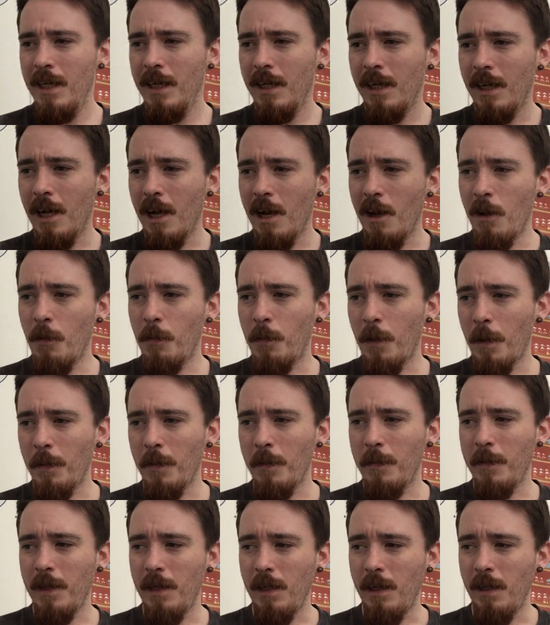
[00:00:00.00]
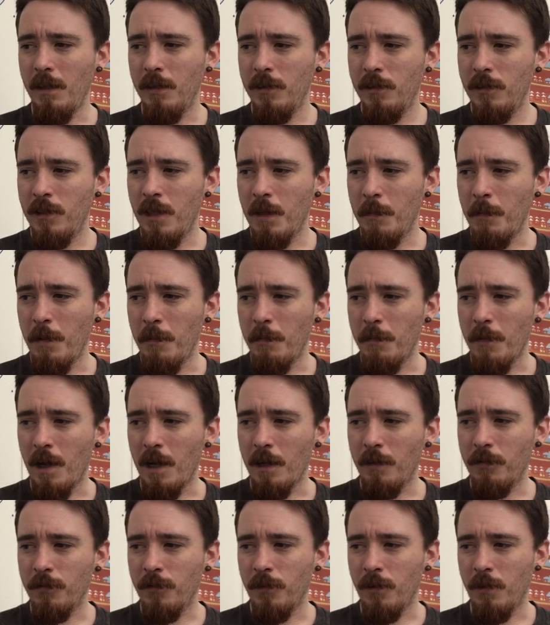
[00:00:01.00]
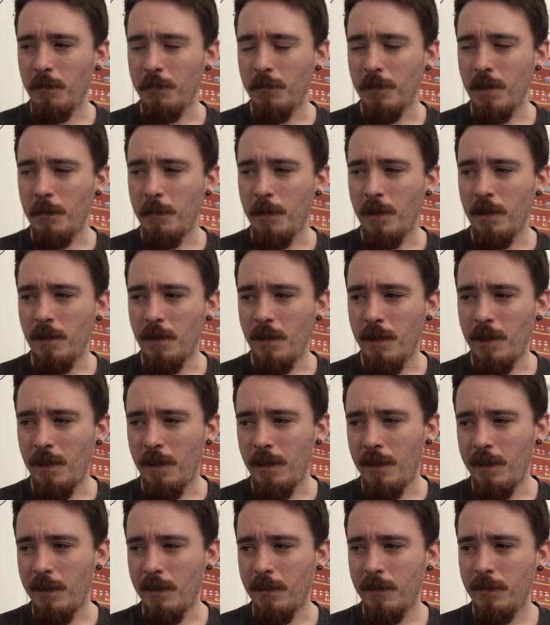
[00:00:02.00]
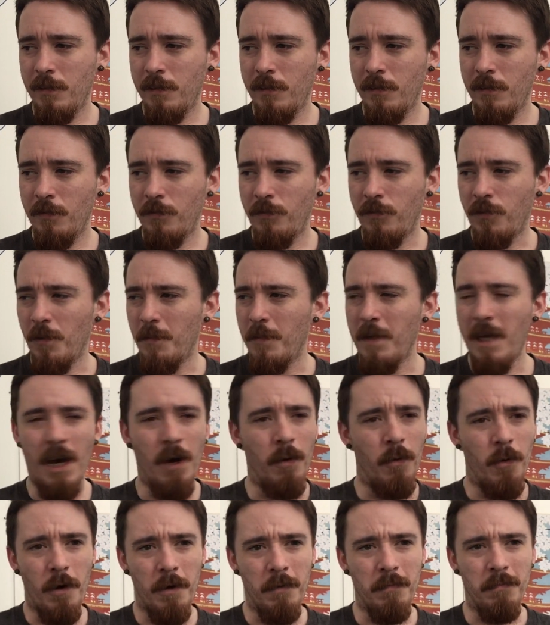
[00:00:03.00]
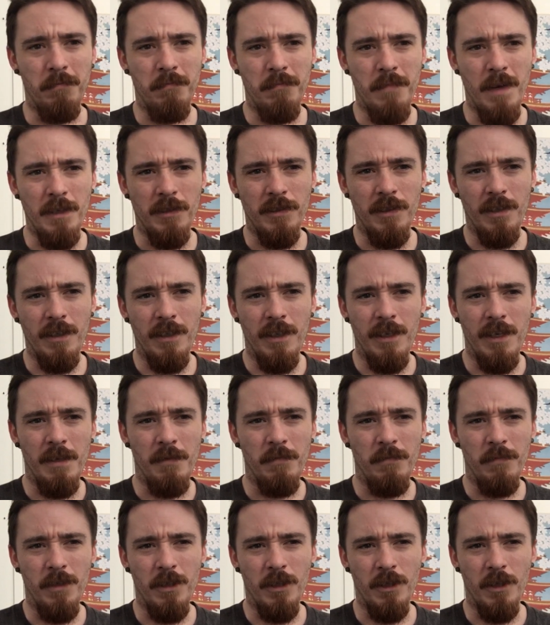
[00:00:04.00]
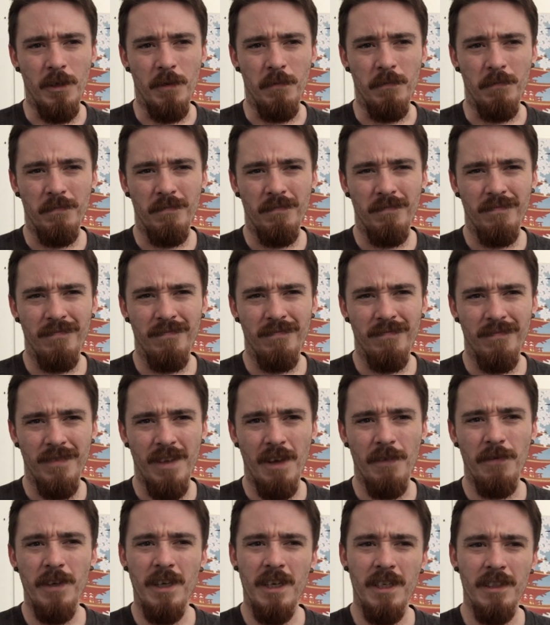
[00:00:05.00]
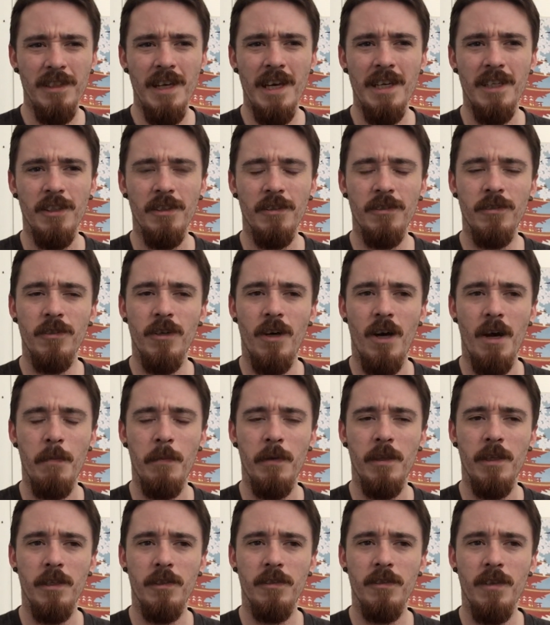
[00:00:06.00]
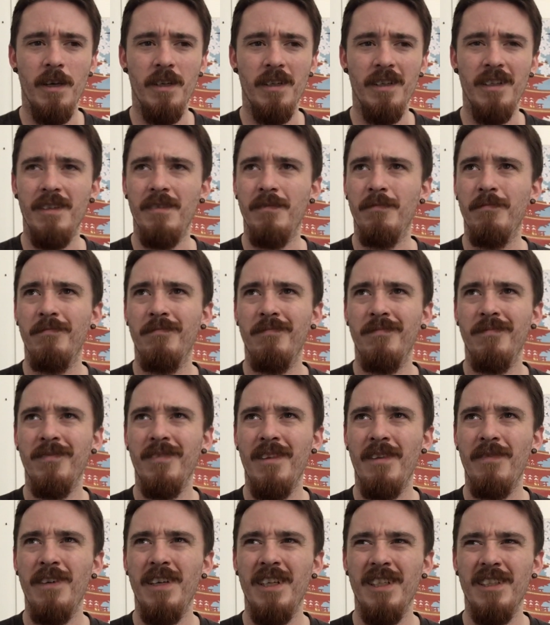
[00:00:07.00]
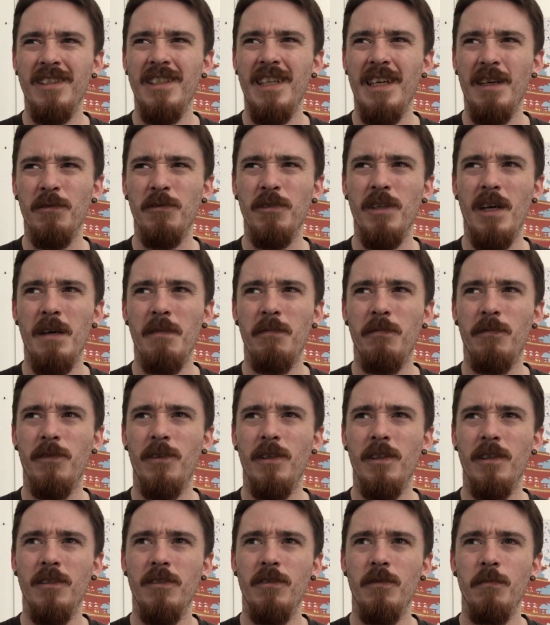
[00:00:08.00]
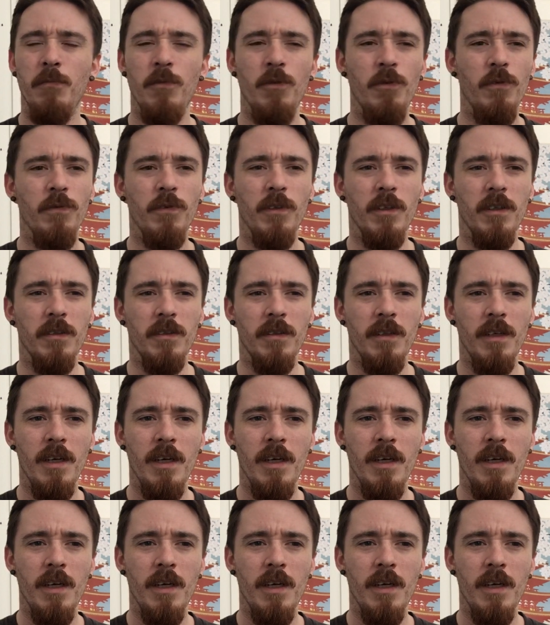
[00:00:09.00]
I will probably be stepping back from Dead by Daylight from now on, basically. You know, I think it's had its time in the sun, and I think it's now time for it to move on.